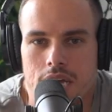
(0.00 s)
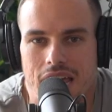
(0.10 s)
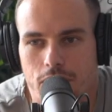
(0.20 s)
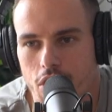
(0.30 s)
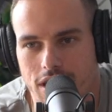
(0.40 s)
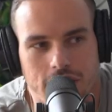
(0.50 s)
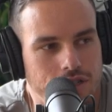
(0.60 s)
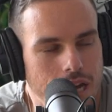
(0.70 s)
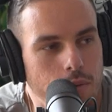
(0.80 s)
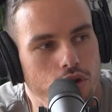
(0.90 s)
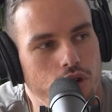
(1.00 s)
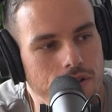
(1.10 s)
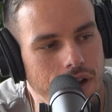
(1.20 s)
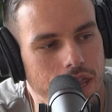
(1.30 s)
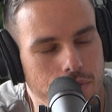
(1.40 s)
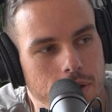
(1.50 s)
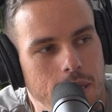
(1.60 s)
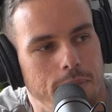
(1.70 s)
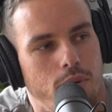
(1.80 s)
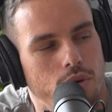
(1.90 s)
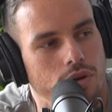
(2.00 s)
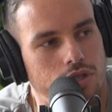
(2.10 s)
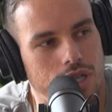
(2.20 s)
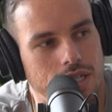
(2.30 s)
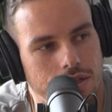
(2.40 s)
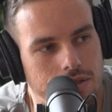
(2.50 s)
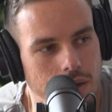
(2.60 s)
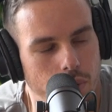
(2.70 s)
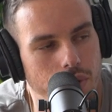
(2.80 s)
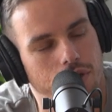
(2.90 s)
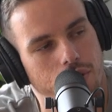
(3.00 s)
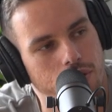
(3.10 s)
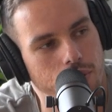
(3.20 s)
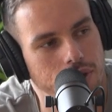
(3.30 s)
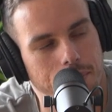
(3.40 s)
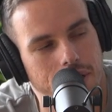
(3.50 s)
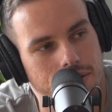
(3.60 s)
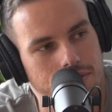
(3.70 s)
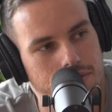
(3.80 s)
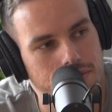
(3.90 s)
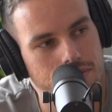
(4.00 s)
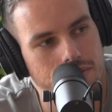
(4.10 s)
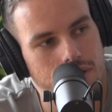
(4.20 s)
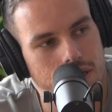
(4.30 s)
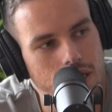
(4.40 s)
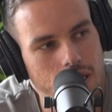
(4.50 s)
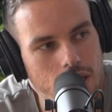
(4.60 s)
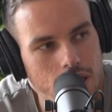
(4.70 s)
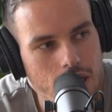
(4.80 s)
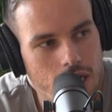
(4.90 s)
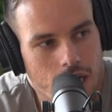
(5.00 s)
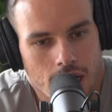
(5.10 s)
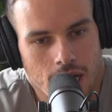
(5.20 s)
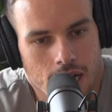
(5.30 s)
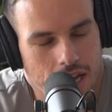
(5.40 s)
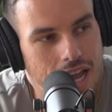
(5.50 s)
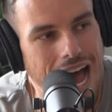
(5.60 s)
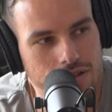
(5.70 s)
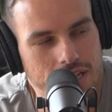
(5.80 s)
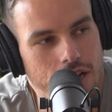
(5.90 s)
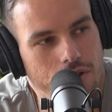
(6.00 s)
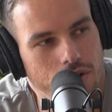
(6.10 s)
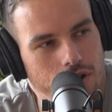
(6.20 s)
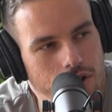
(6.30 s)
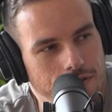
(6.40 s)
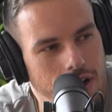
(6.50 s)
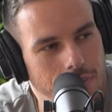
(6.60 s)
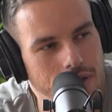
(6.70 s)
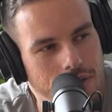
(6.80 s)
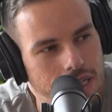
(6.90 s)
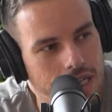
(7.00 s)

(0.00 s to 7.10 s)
if you're at a dinner table and you can invite three people to that dinner table with you, who would they be? Mm. My father, outside of your your family, uh,